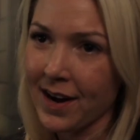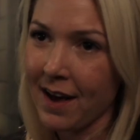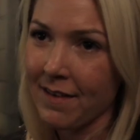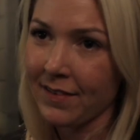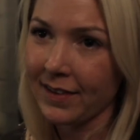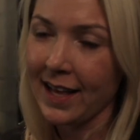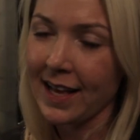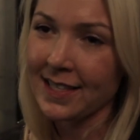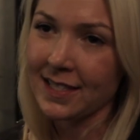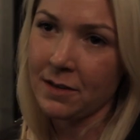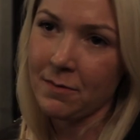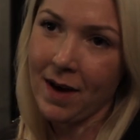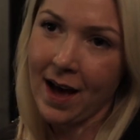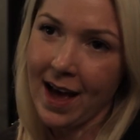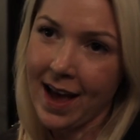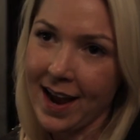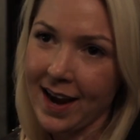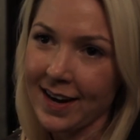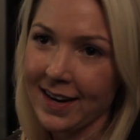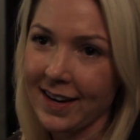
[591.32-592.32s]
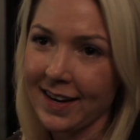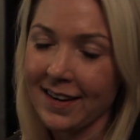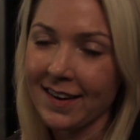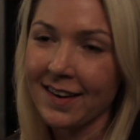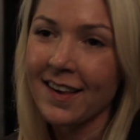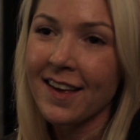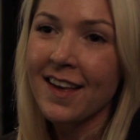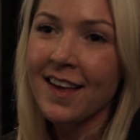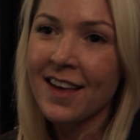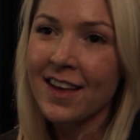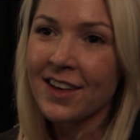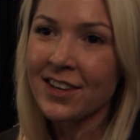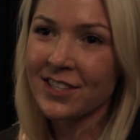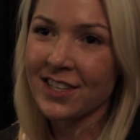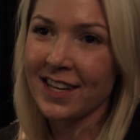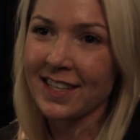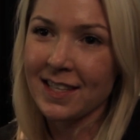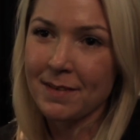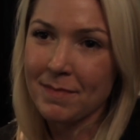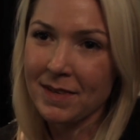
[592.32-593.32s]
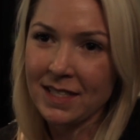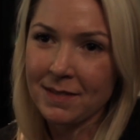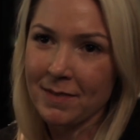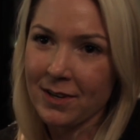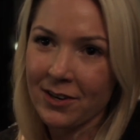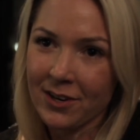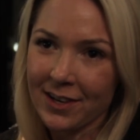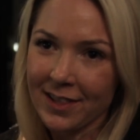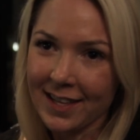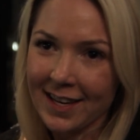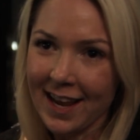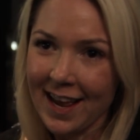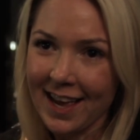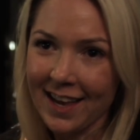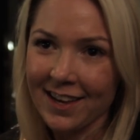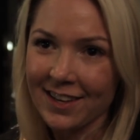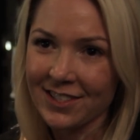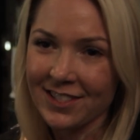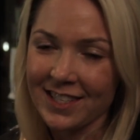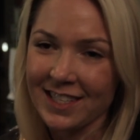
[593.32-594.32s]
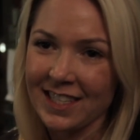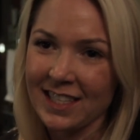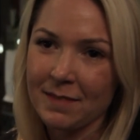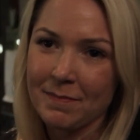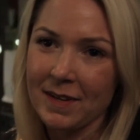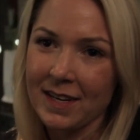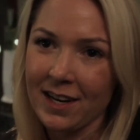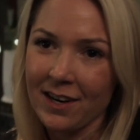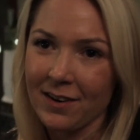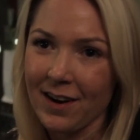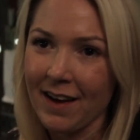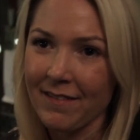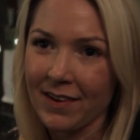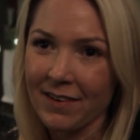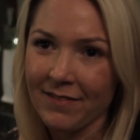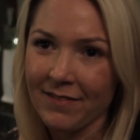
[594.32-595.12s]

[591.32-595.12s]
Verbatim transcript: have a glass of wine, and she doesn't miss me during the day because she's just been here having